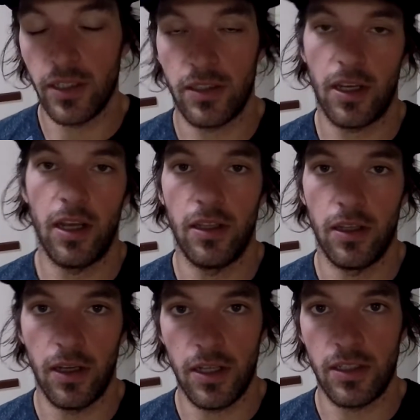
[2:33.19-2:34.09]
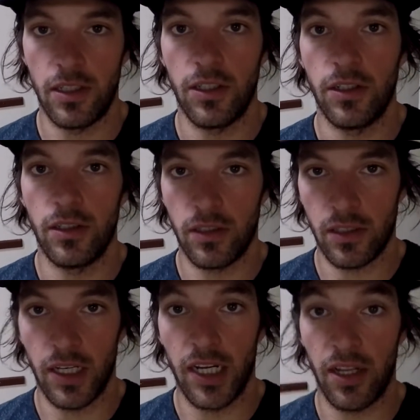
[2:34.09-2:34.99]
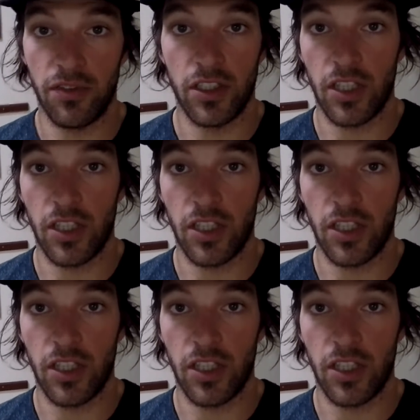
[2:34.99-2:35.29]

scan the ECU to see if it's